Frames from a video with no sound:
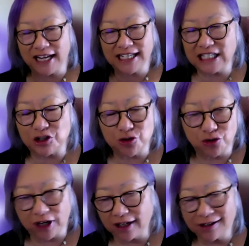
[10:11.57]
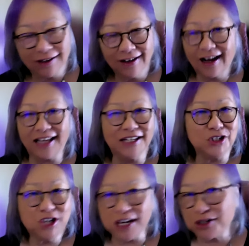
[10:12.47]
I didn't drink. I
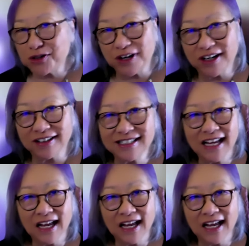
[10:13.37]
didn't take drugs.